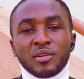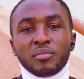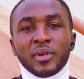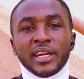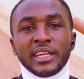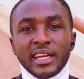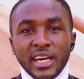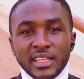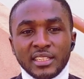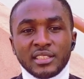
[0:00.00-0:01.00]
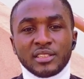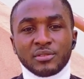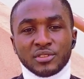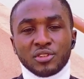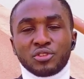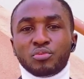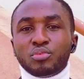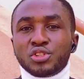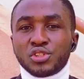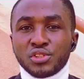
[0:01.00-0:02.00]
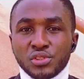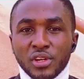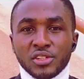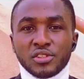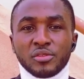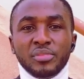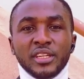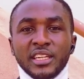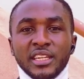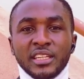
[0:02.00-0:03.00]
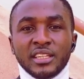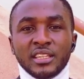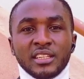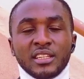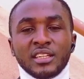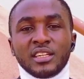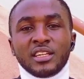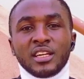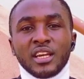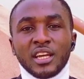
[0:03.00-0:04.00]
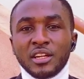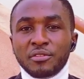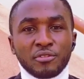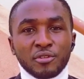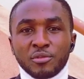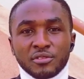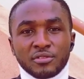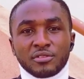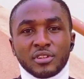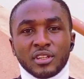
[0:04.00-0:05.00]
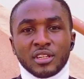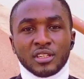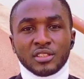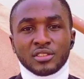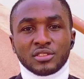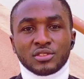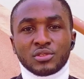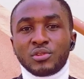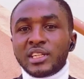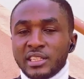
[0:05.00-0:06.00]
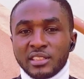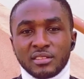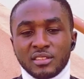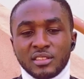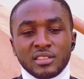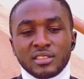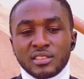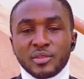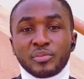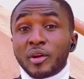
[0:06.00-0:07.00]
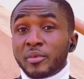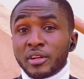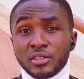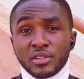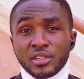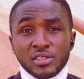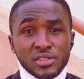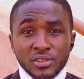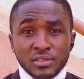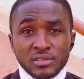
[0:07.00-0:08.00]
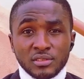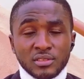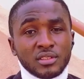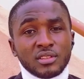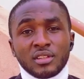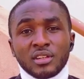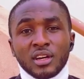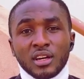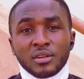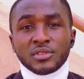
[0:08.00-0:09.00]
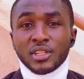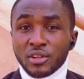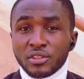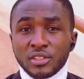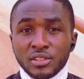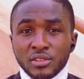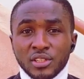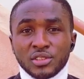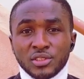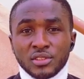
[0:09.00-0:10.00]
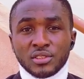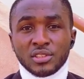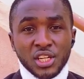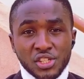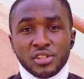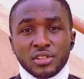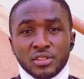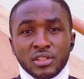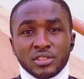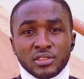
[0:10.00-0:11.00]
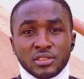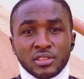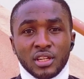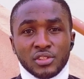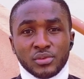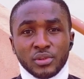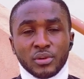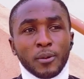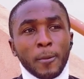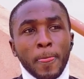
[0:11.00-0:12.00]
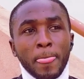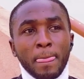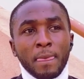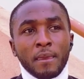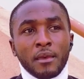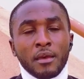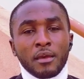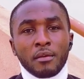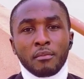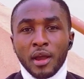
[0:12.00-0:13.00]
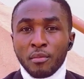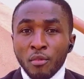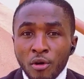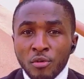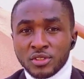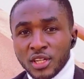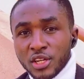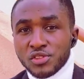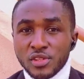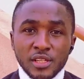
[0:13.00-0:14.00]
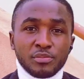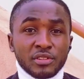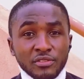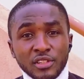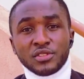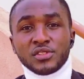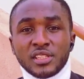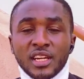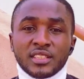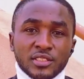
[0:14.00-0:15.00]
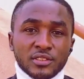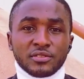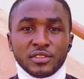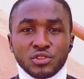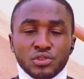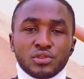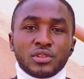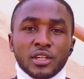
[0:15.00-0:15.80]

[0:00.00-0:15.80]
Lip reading: my dad was not opportune to actually be in any form of schooling, say primary education, secondary education, tertiary education as well. My mom was actually privileged to see herself through